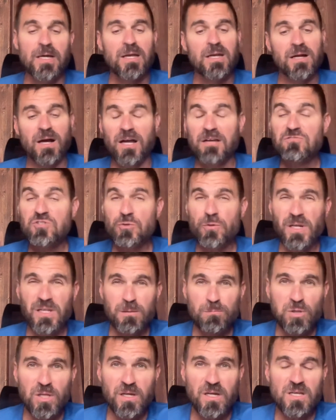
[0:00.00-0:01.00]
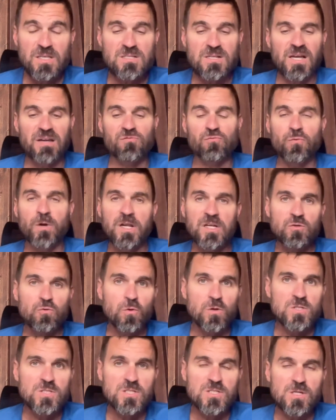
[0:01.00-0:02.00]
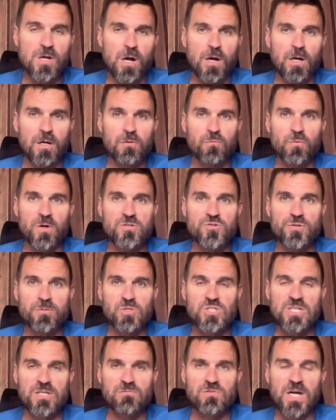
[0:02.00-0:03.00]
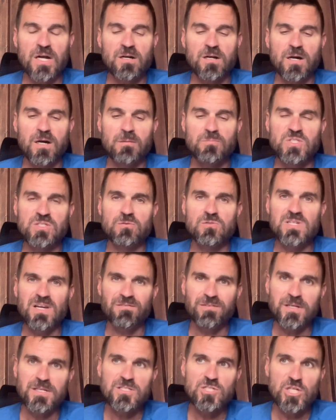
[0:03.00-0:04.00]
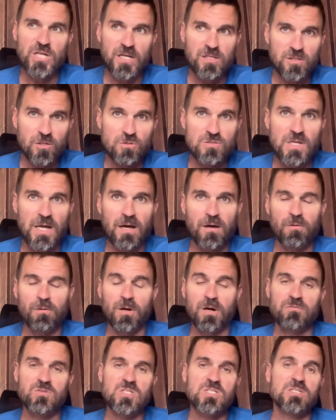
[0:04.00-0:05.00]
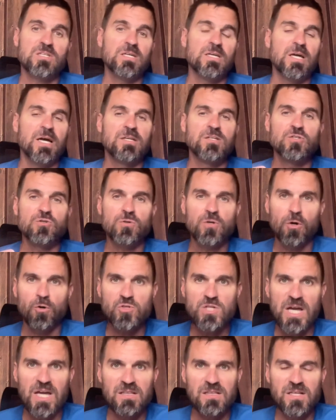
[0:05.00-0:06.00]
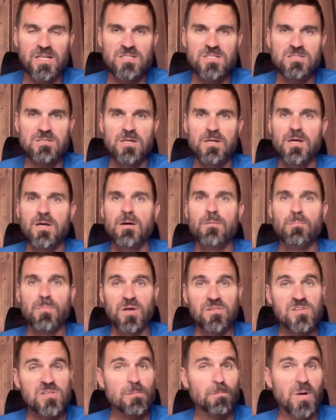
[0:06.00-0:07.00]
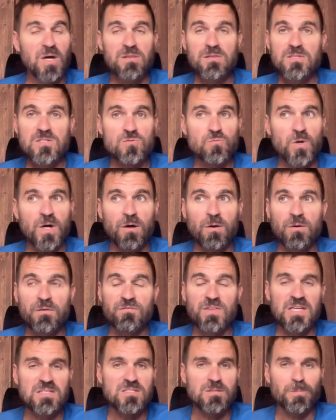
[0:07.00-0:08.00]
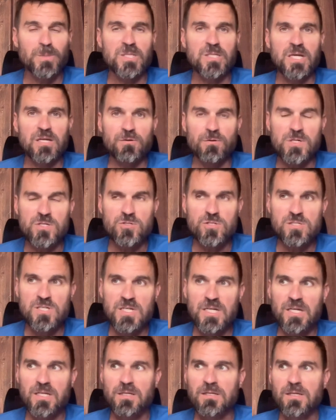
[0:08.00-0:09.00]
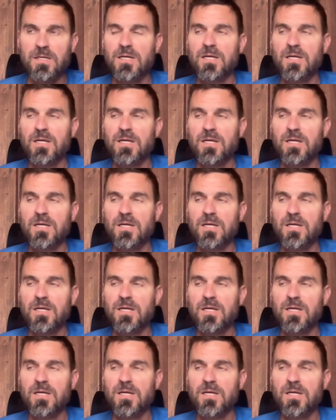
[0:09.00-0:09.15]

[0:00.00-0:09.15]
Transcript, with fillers: Now I have training plans. I have running courses on RunDreamAchieve.com, so definitely check those out. Obviously, I do coach athletes month to month as well, if that's something that you're interested in.